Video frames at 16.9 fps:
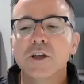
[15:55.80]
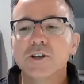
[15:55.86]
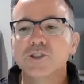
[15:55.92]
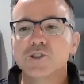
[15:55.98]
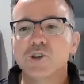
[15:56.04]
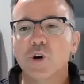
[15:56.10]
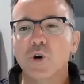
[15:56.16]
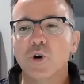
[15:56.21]

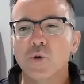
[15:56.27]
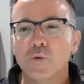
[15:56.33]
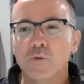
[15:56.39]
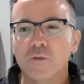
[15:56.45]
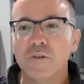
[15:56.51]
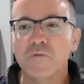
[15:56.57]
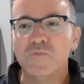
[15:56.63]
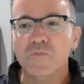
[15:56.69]

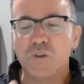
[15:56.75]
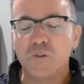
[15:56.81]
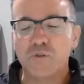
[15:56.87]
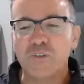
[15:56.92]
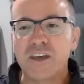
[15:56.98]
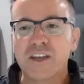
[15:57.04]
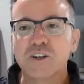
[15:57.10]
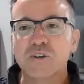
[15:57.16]
So
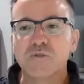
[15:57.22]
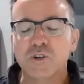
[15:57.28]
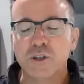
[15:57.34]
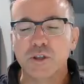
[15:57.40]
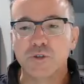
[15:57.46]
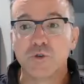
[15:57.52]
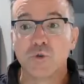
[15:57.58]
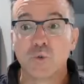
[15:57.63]

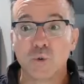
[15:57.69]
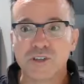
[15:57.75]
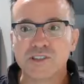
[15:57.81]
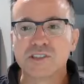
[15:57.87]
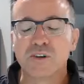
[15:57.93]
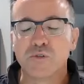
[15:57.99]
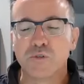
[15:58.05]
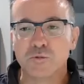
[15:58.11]
effectively the
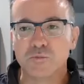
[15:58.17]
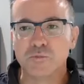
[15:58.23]
risk for